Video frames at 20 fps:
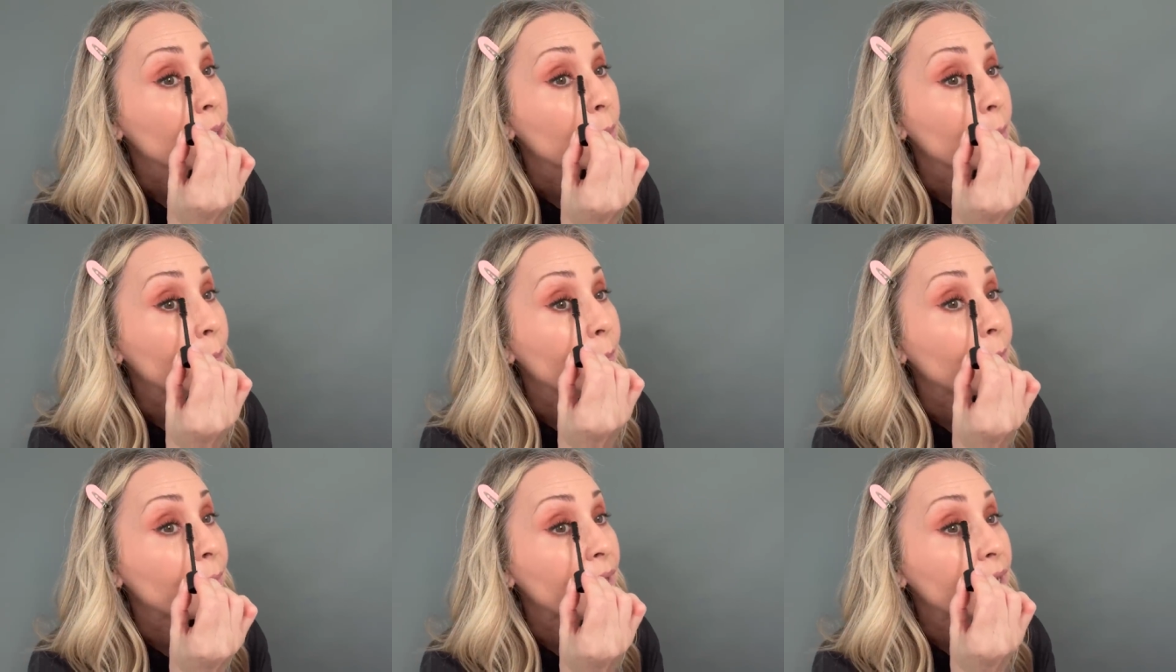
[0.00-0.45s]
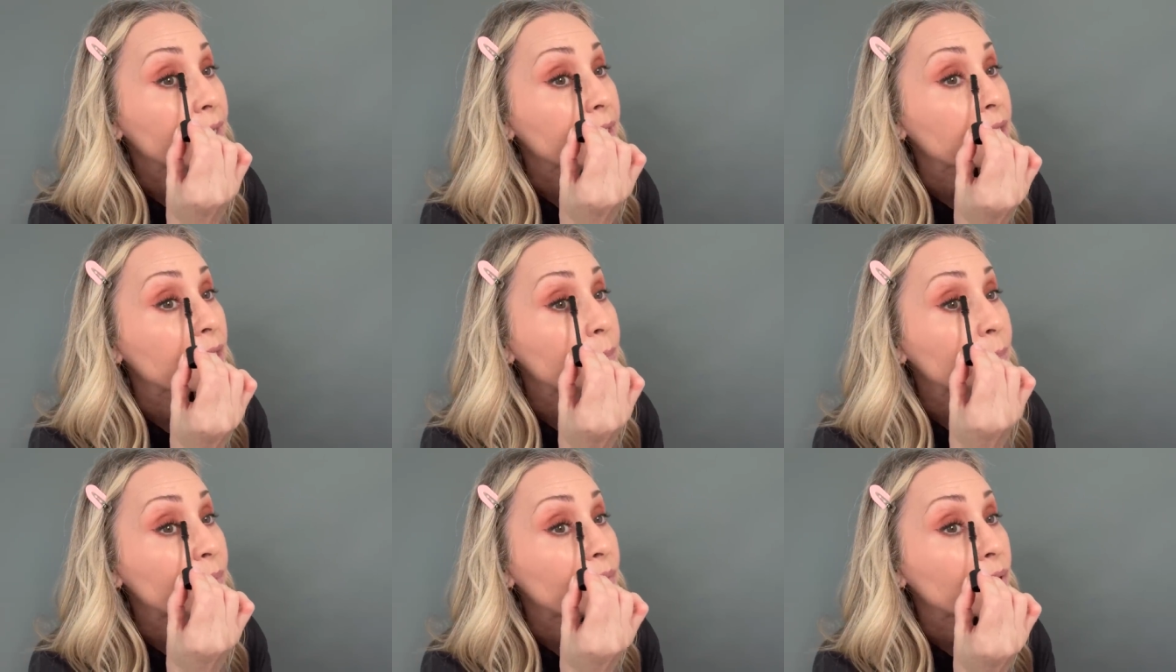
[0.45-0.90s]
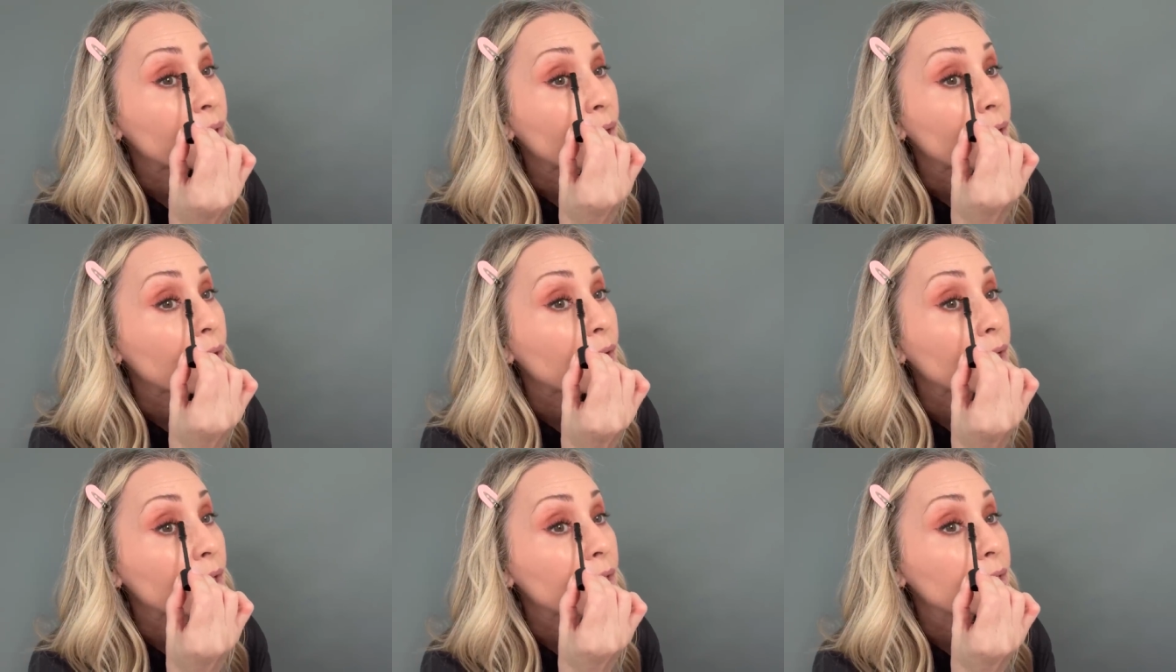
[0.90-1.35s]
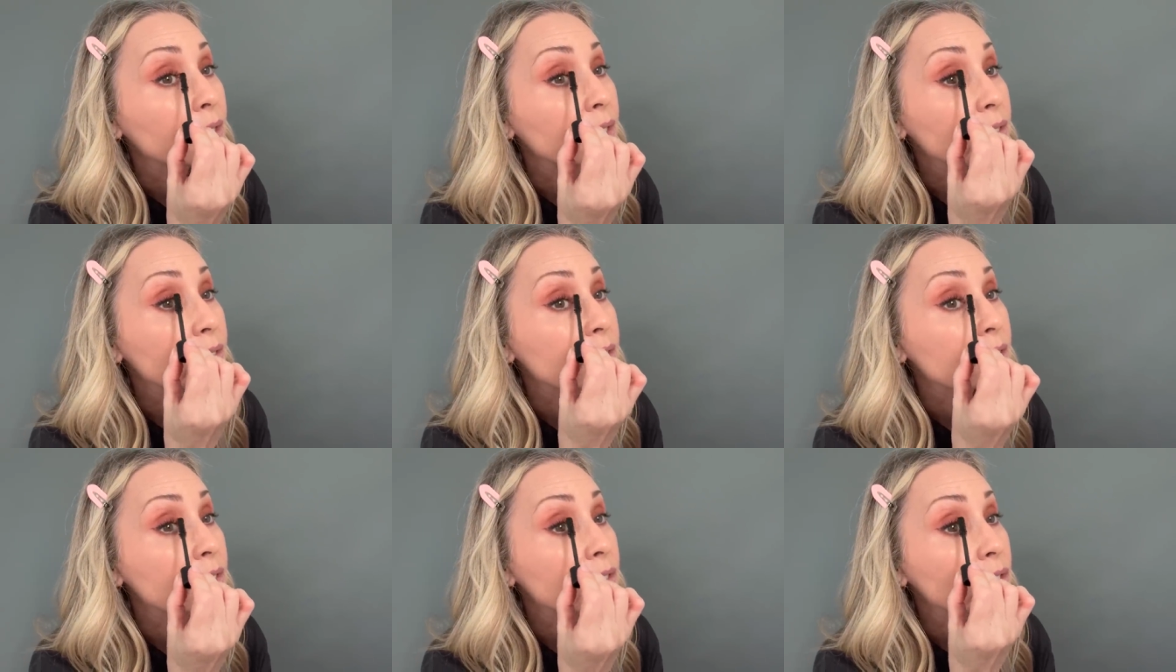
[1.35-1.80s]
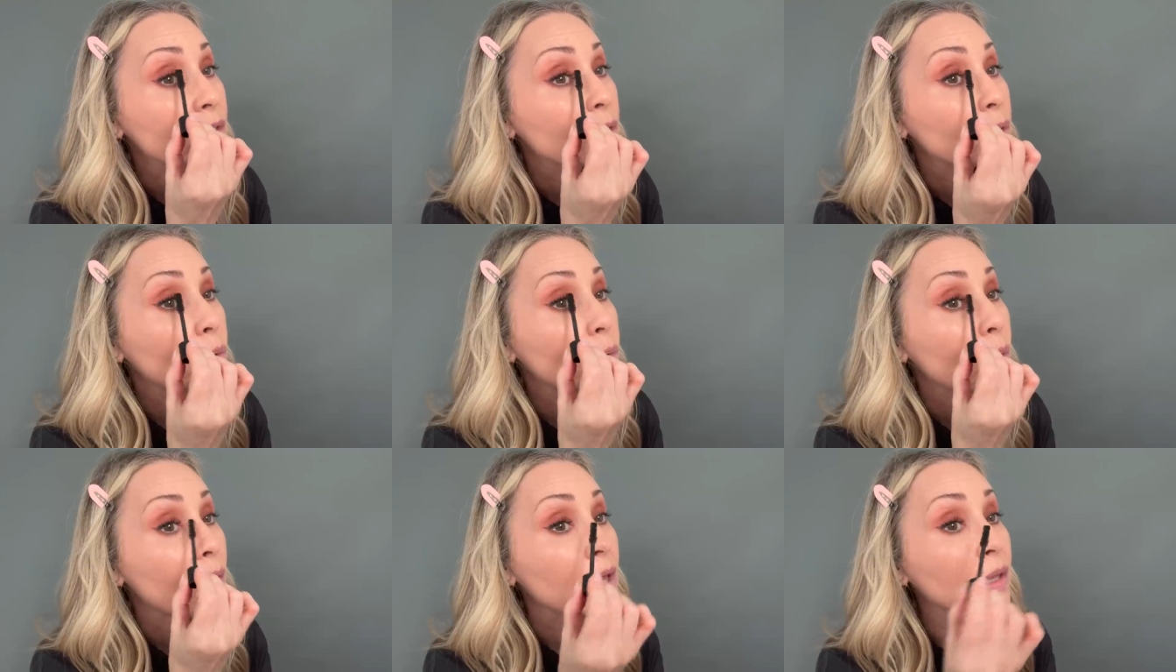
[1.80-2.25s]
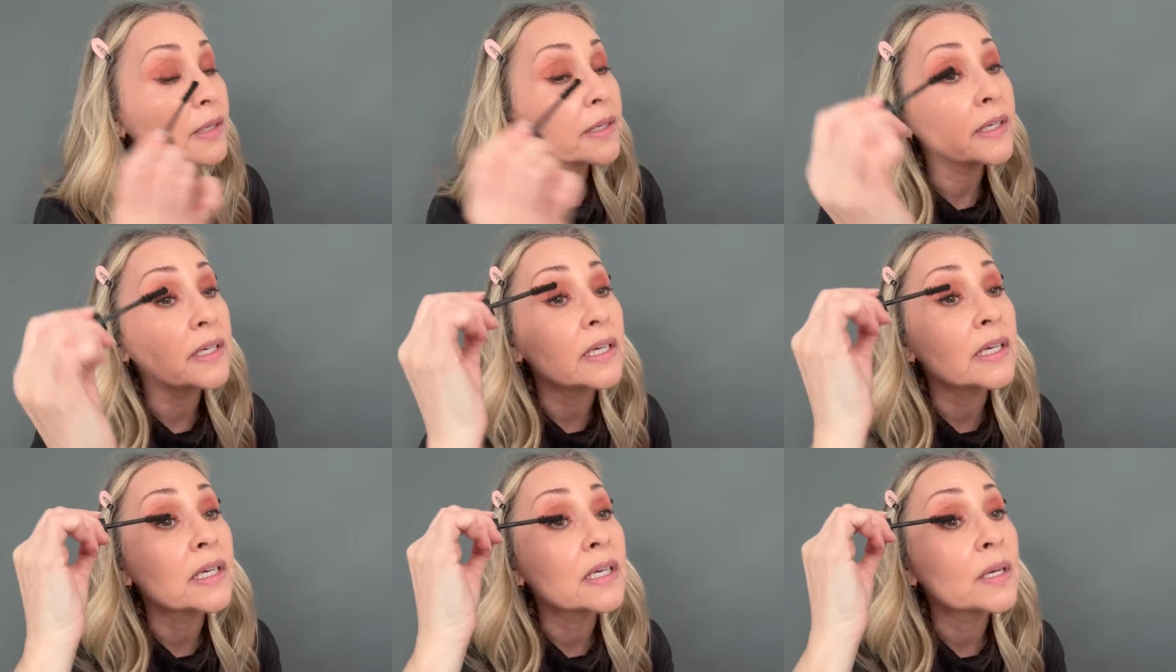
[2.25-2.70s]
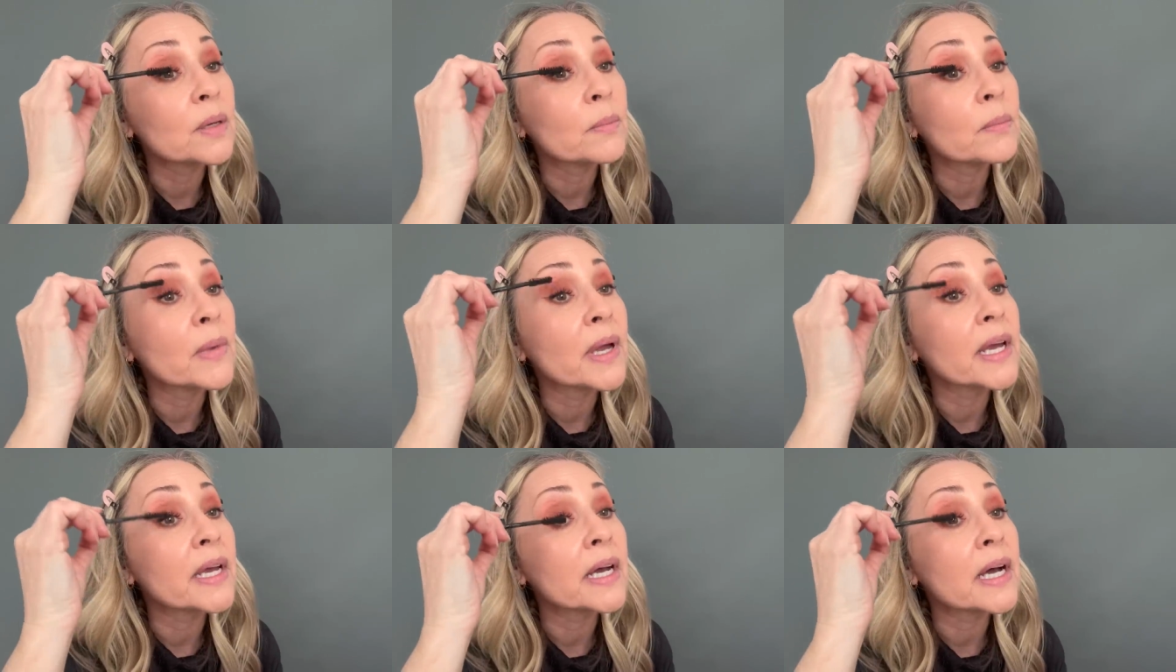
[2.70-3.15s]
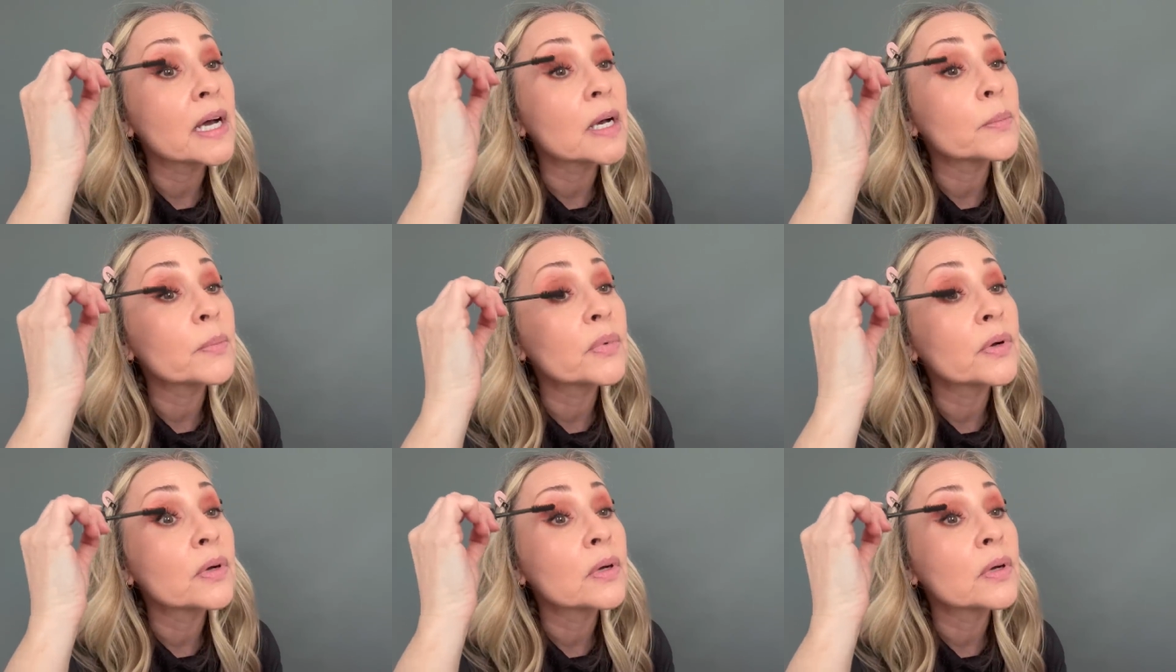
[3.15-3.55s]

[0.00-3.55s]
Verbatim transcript: makeup artist quality makeup